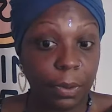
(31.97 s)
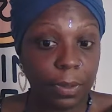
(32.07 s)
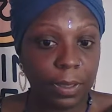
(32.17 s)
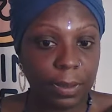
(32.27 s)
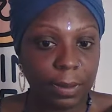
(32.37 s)
Or
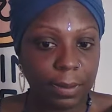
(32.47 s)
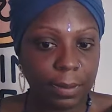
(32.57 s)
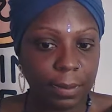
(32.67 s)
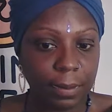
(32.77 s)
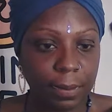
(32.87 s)
is it?
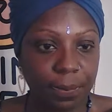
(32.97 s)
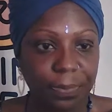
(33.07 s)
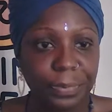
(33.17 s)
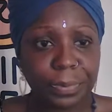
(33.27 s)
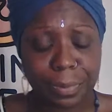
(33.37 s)

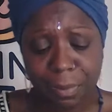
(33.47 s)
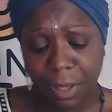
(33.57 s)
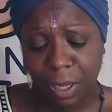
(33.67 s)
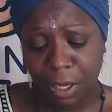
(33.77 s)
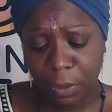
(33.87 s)

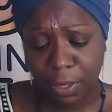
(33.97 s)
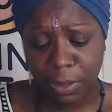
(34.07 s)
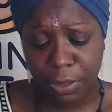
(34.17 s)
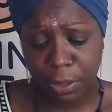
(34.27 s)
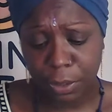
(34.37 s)

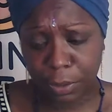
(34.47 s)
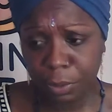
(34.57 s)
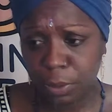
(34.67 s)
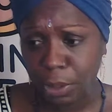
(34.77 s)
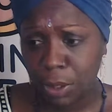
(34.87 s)
Anyway,
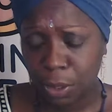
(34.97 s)
so